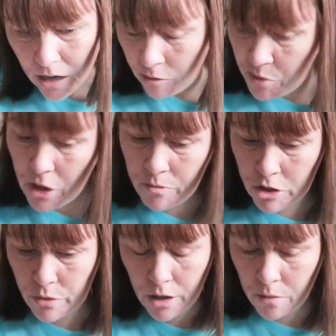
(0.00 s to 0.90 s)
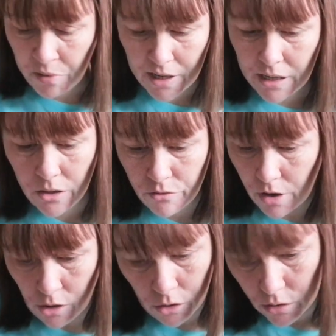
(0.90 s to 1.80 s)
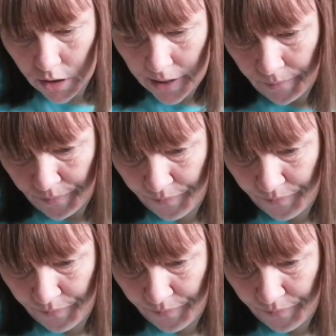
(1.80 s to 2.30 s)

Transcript: I've put them two in completely the wrong order.